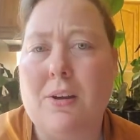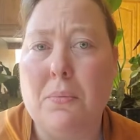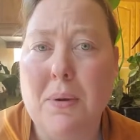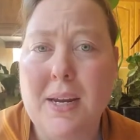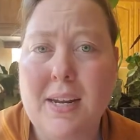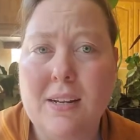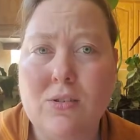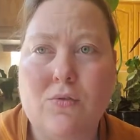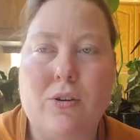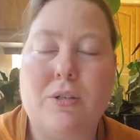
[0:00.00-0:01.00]

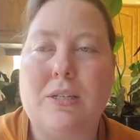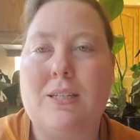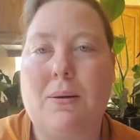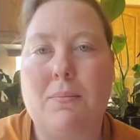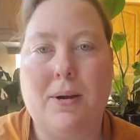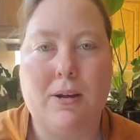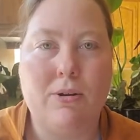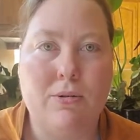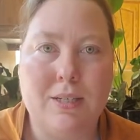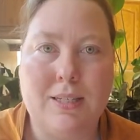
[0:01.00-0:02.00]
obedience versus somebody
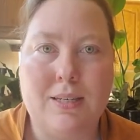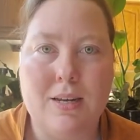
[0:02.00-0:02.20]
who is